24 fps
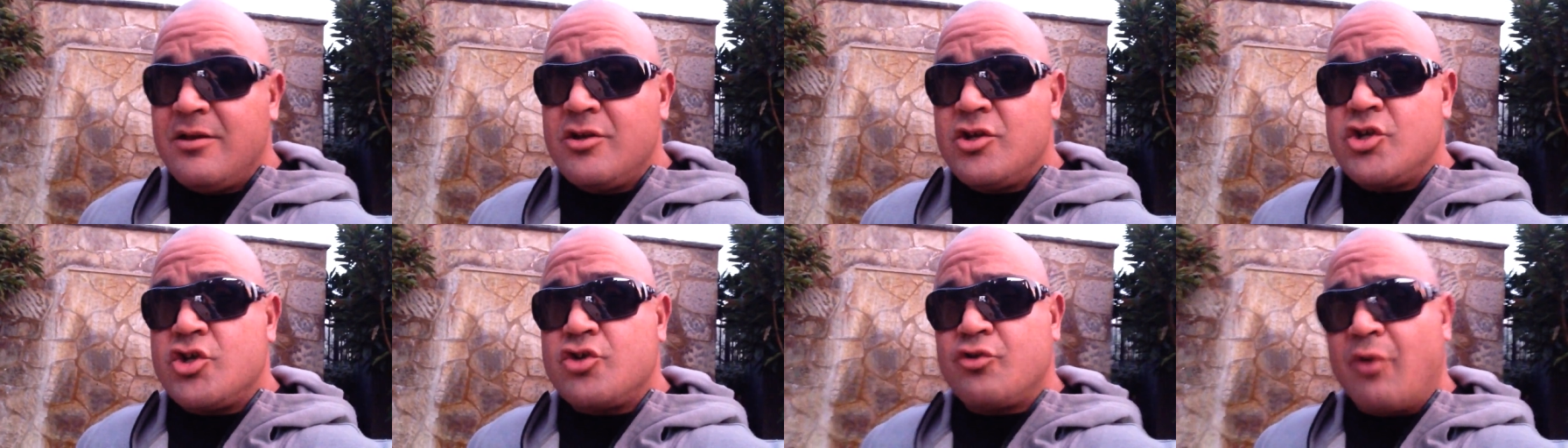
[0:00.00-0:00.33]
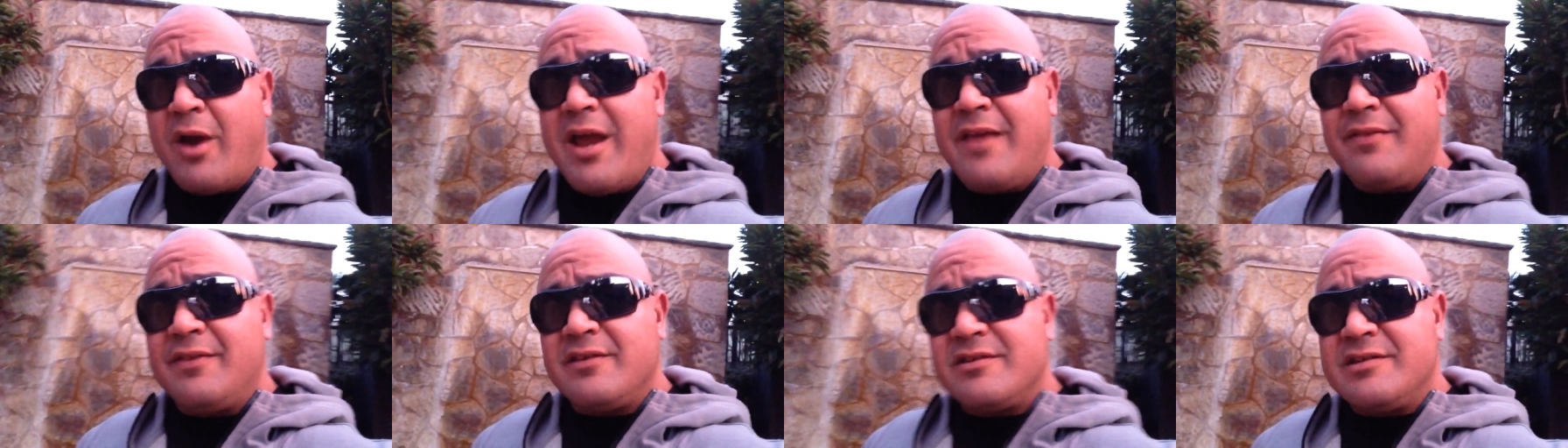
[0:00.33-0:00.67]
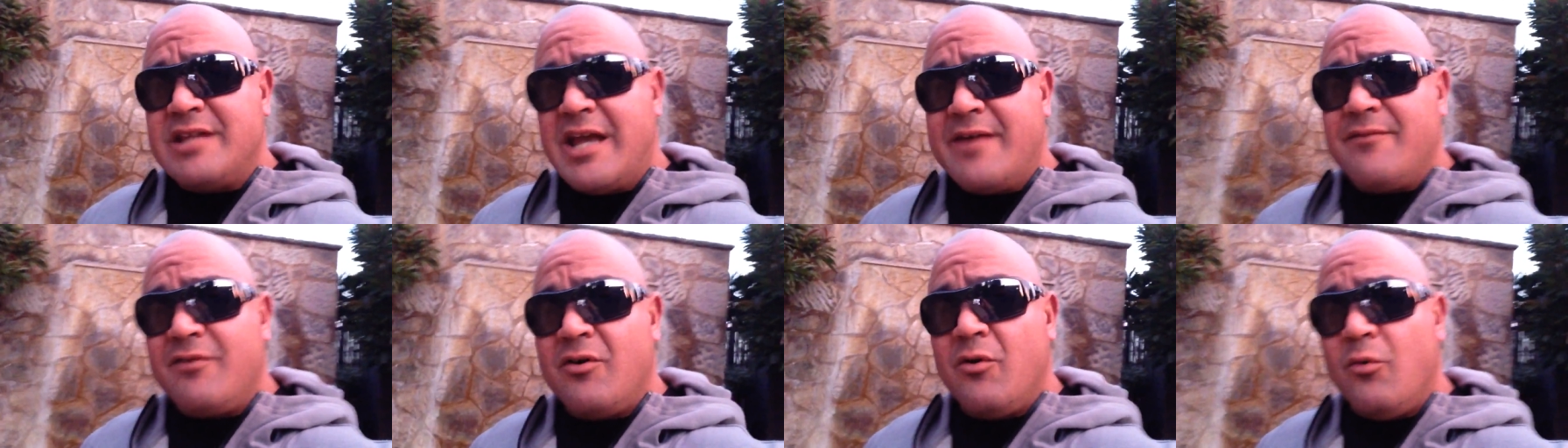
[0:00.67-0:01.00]
Strength is
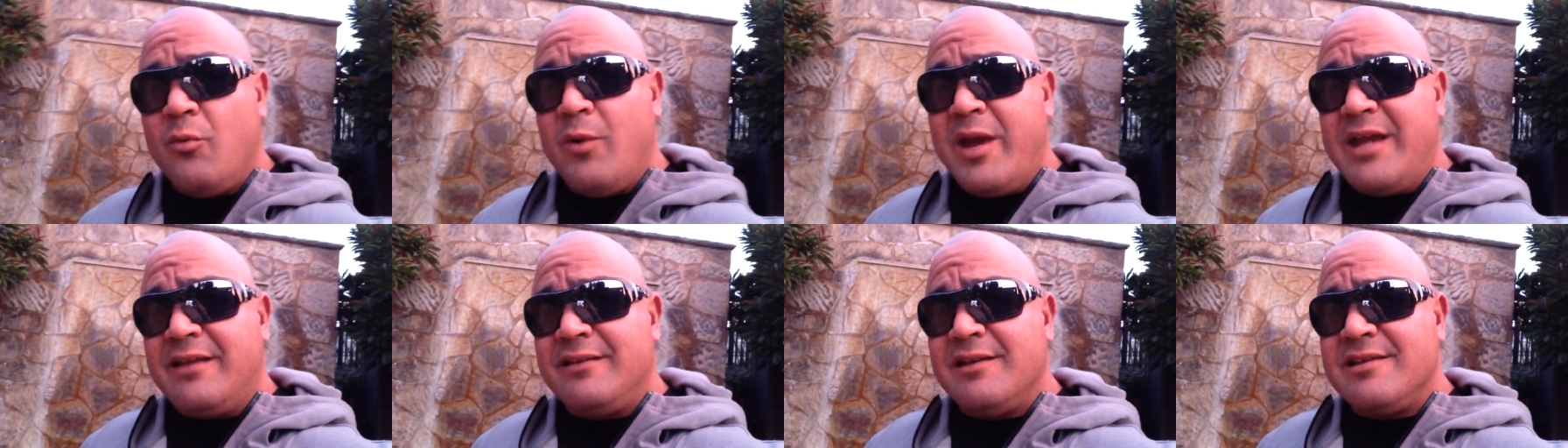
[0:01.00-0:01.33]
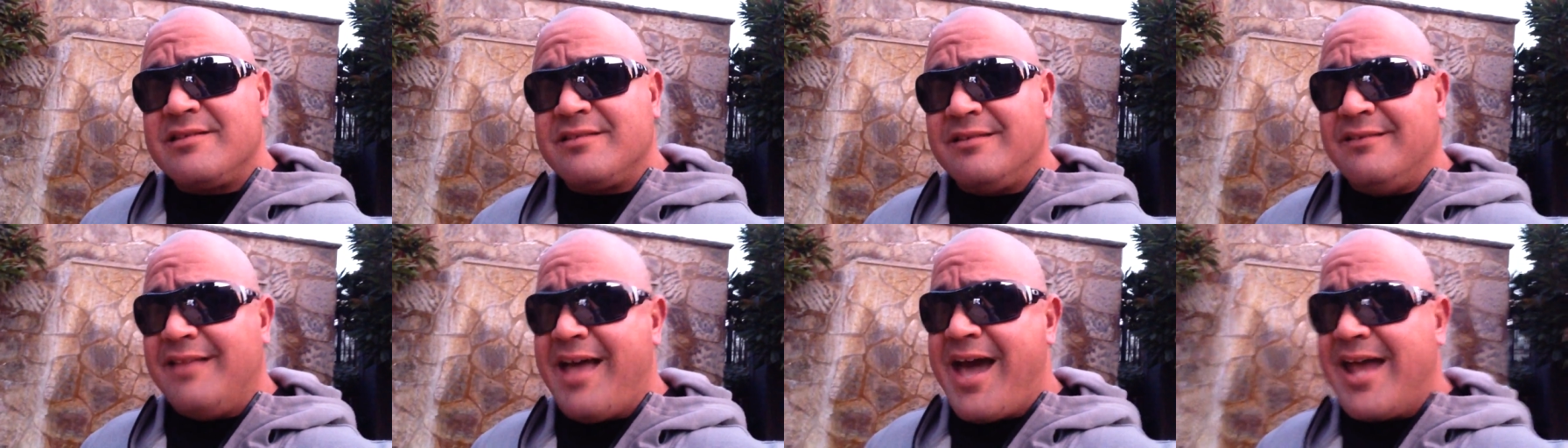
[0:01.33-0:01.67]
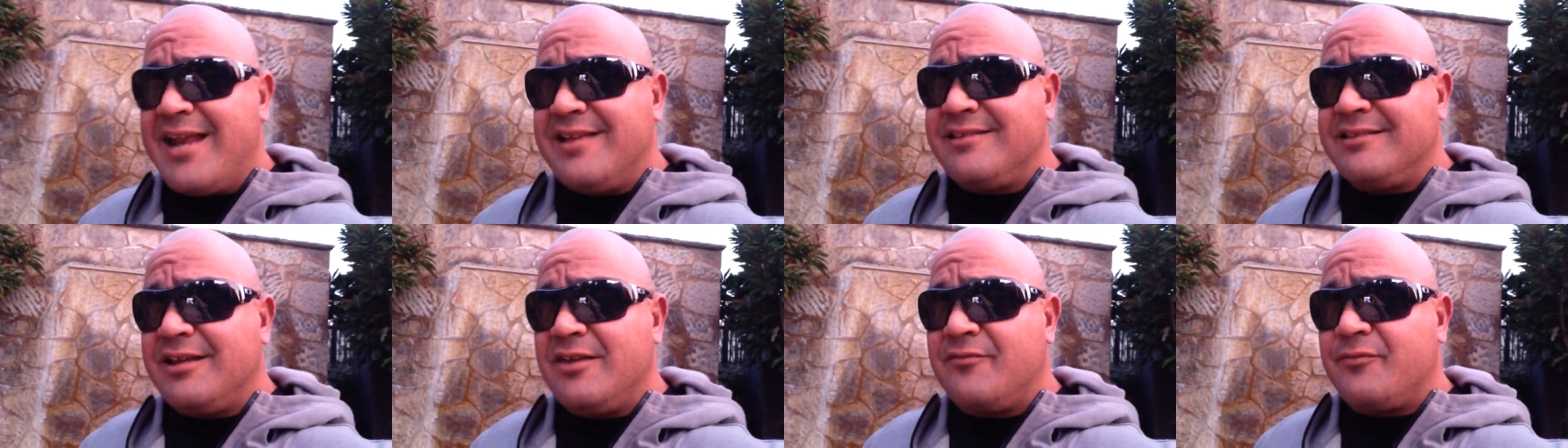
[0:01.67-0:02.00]
never a weakness, and that
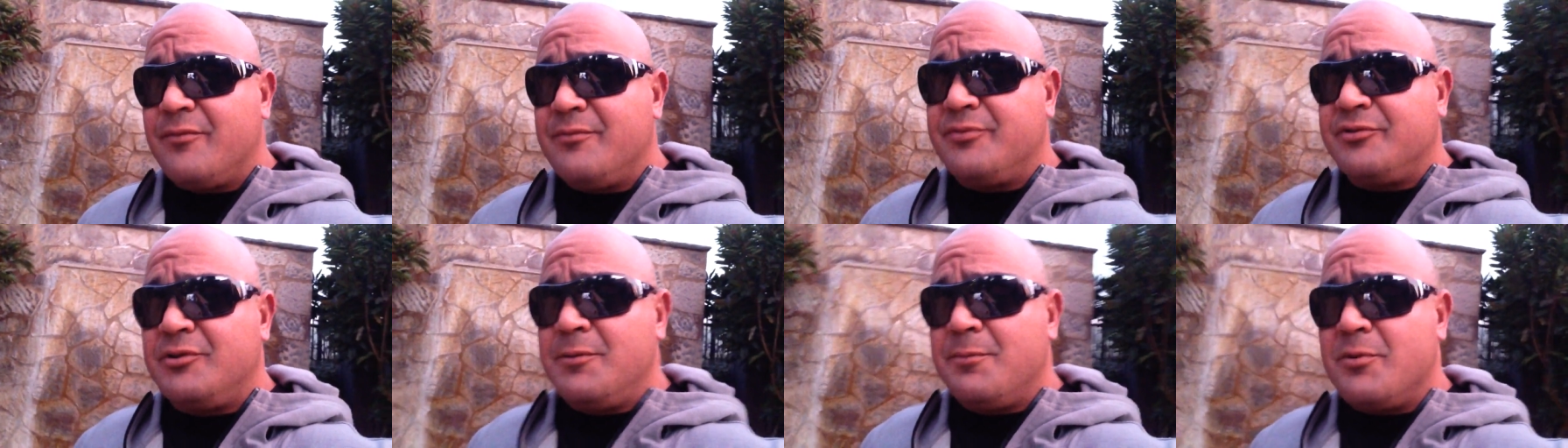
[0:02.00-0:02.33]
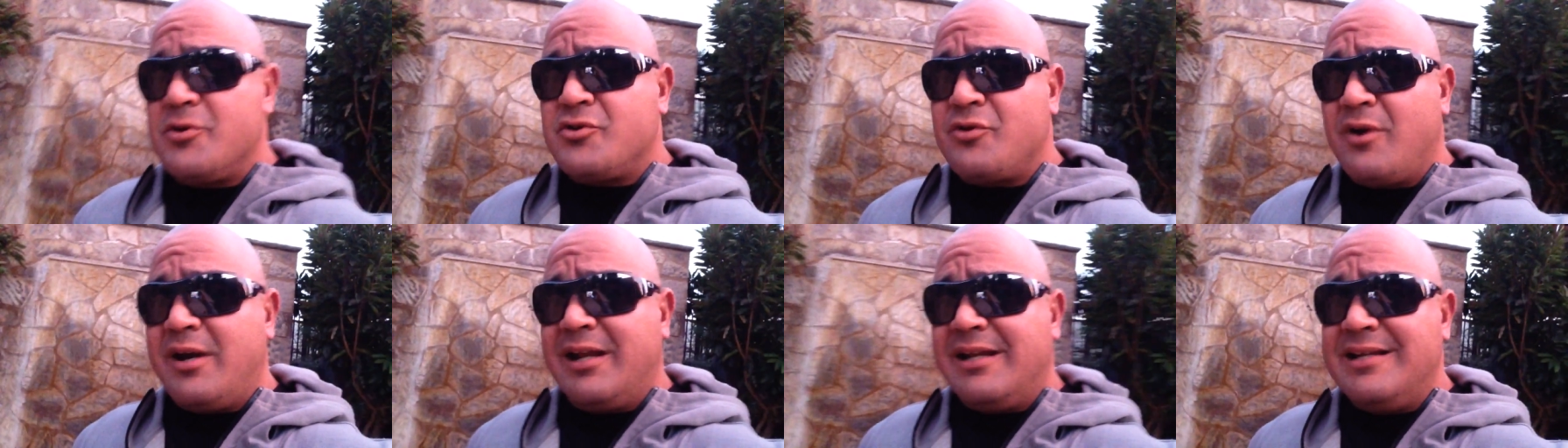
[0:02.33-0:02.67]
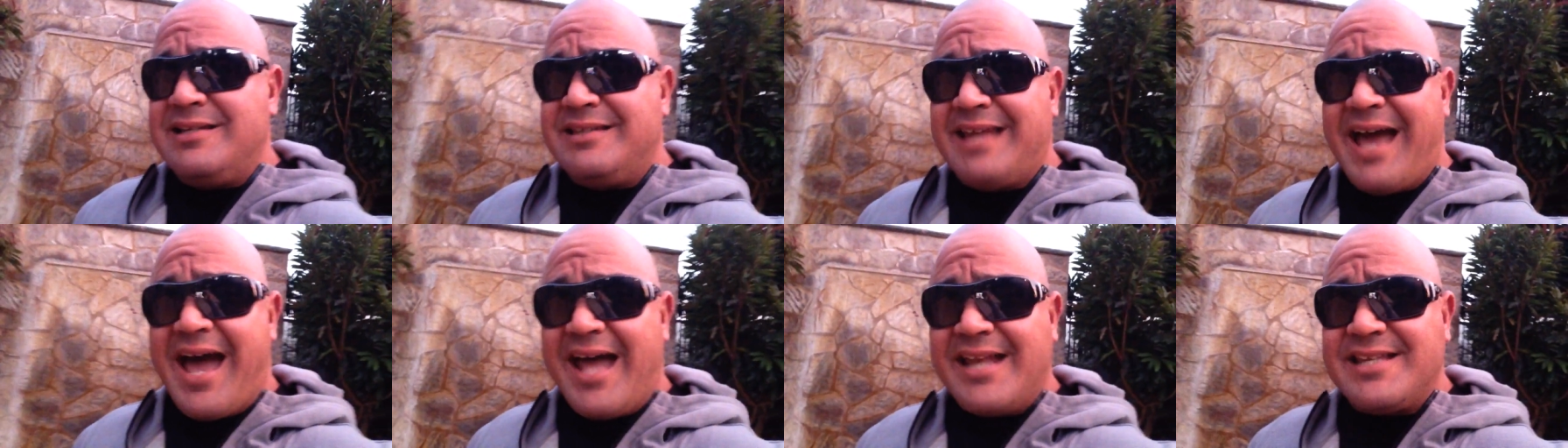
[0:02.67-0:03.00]
is it from
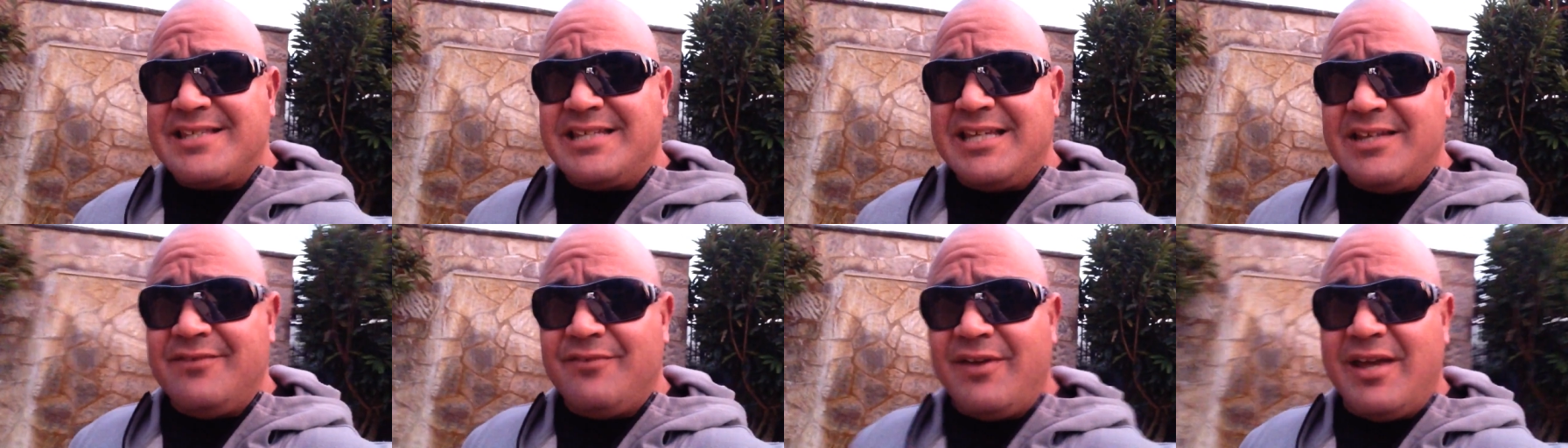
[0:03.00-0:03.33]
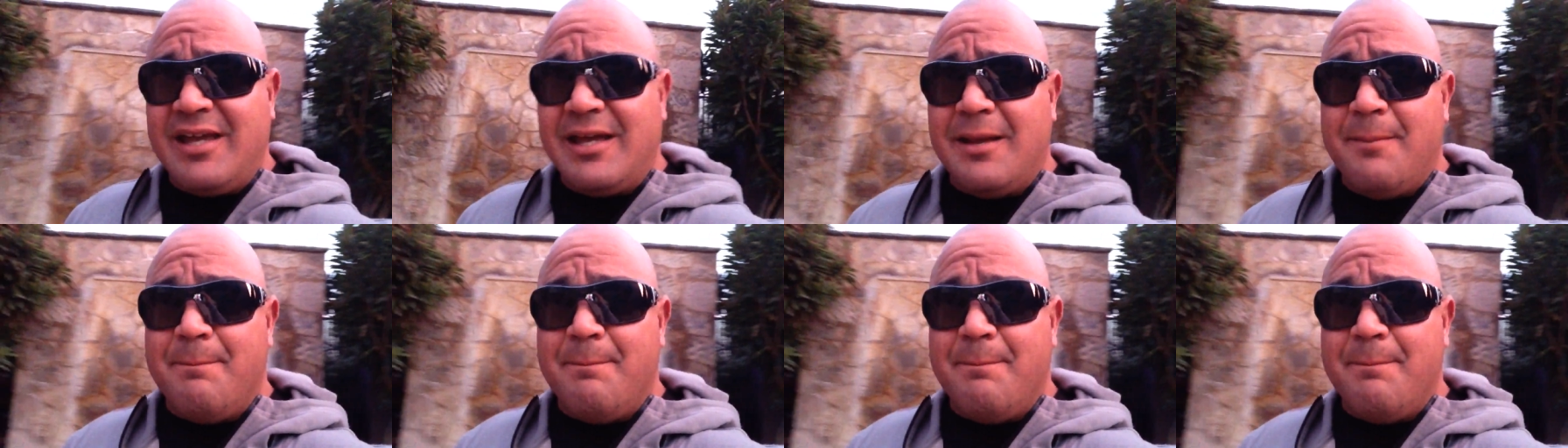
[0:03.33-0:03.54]
SuperTraining.tv